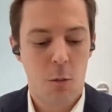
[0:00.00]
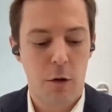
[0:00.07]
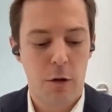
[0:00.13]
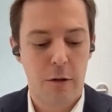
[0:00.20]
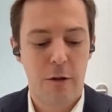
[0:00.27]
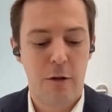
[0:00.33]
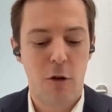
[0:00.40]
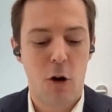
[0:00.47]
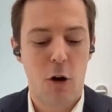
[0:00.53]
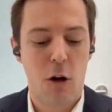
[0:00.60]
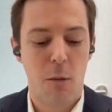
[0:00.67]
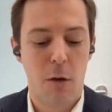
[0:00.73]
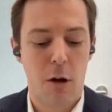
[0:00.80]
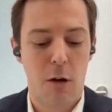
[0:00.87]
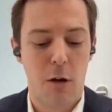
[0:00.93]
but
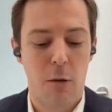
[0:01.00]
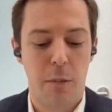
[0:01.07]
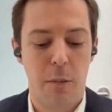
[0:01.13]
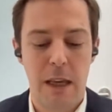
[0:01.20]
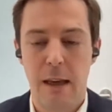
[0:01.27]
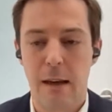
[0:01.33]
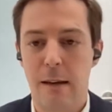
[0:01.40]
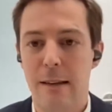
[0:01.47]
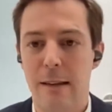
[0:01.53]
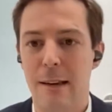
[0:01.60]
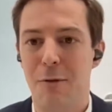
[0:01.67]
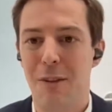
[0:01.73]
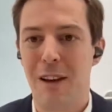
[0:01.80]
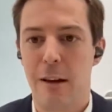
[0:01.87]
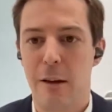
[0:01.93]
some being
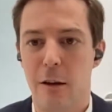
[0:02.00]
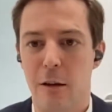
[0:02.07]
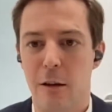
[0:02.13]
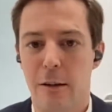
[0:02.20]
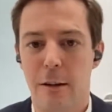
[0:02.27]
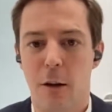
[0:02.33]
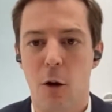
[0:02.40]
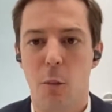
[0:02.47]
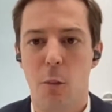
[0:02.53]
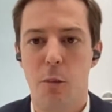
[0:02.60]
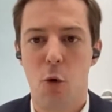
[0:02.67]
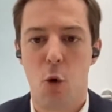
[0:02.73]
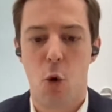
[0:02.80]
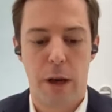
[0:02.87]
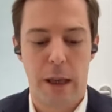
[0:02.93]
civilians
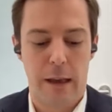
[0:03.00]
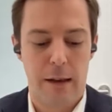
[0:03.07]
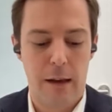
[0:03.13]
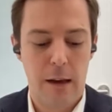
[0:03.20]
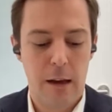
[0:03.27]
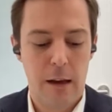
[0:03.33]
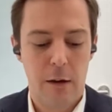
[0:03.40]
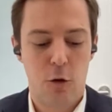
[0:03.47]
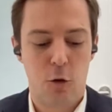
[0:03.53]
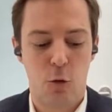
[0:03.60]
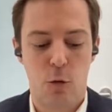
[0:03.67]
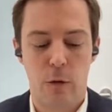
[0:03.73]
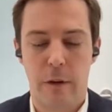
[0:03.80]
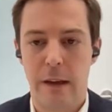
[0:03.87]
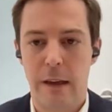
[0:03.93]
brought in
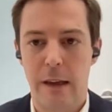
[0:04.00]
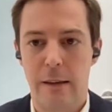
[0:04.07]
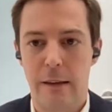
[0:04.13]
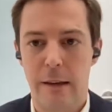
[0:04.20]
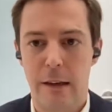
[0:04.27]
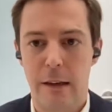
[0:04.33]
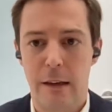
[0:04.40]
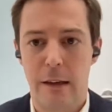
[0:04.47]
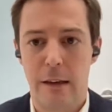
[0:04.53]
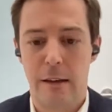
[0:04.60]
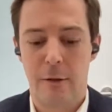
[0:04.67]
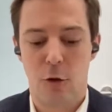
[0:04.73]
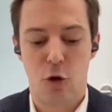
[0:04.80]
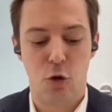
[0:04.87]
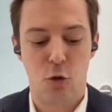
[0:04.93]
to the, the,
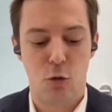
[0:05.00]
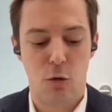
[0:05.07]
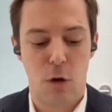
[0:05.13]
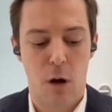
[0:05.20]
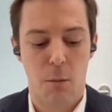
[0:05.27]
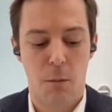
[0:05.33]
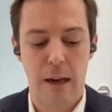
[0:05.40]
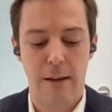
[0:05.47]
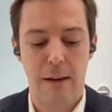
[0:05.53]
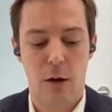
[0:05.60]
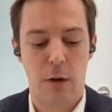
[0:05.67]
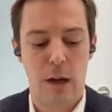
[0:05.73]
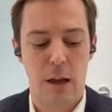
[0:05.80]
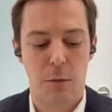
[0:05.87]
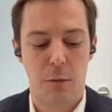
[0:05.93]
the new
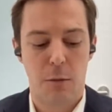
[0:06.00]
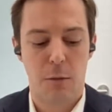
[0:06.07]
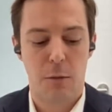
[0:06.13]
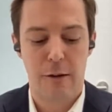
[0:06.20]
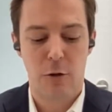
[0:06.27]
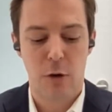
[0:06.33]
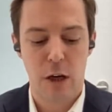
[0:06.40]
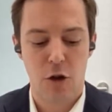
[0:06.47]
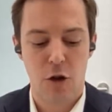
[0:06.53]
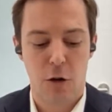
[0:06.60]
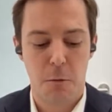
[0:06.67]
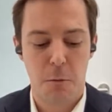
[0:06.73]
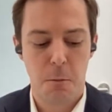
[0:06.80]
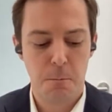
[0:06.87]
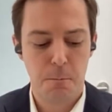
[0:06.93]
military
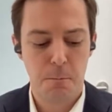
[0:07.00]
administration.